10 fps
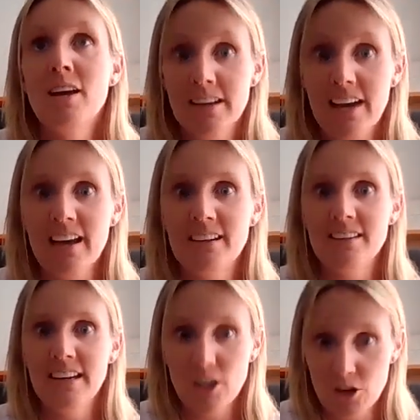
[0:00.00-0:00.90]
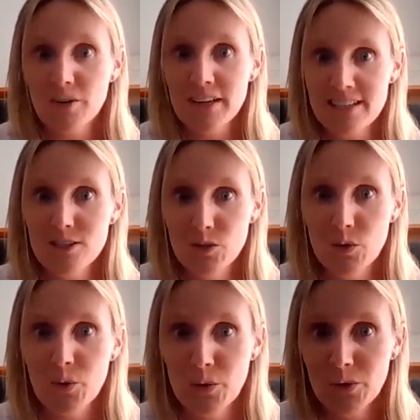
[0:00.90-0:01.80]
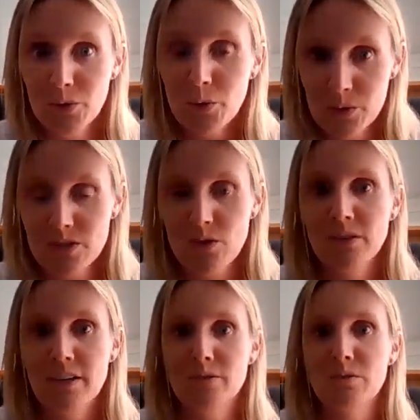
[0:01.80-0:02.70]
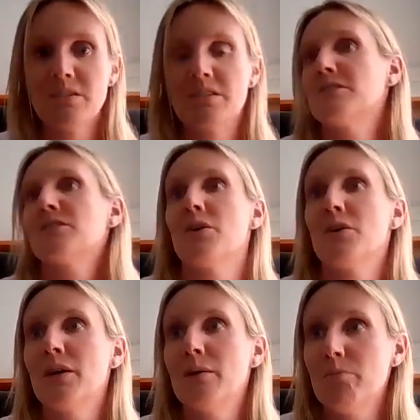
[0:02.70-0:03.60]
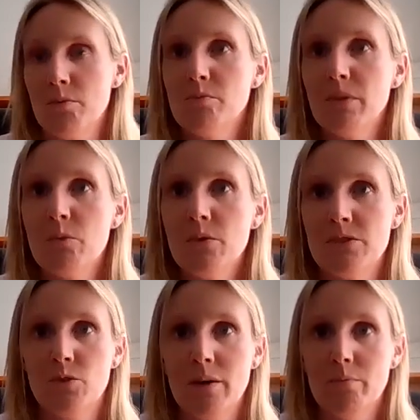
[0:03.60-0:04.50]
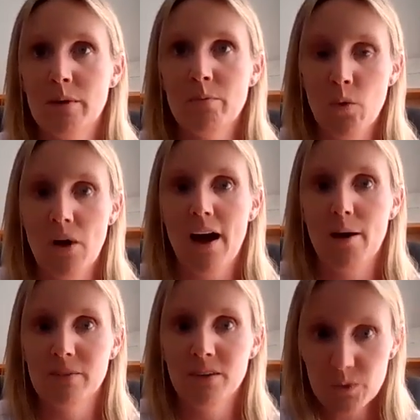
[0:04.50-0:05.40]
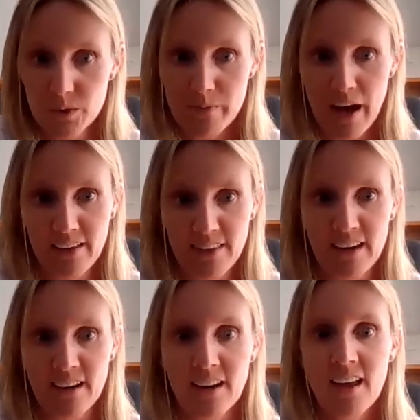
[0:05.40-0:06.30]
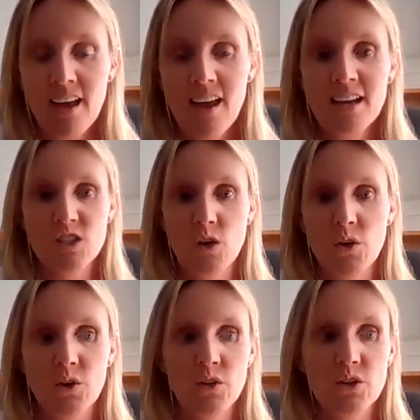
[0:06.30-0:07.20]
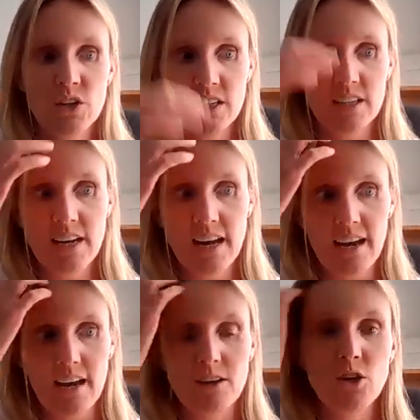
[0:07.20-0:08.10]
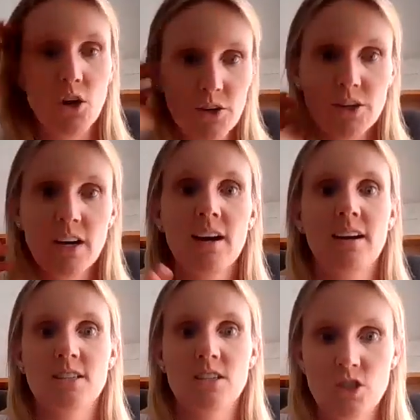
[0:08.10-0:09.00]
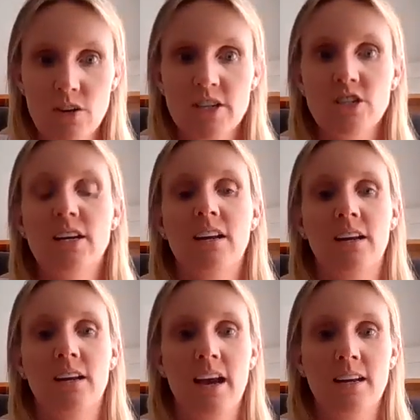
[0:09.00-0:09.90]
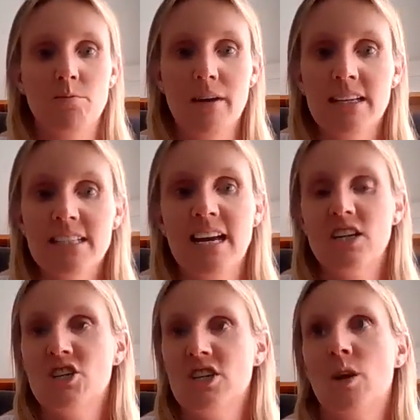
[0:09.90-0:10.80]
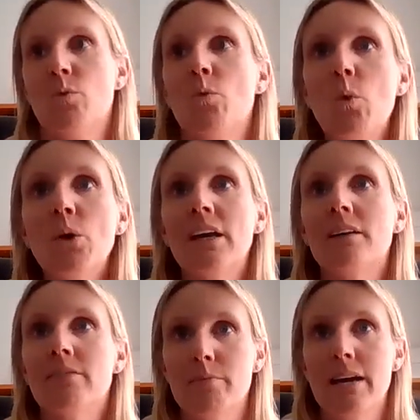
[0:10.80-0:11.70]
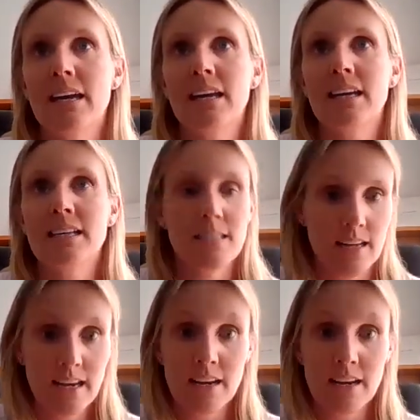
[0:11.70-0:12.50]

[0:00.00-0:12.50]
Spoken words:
can increase your cortisol levels. So it probably was doing me more harm than good back then. So yeah, yoga and stretching and meditation and walking for me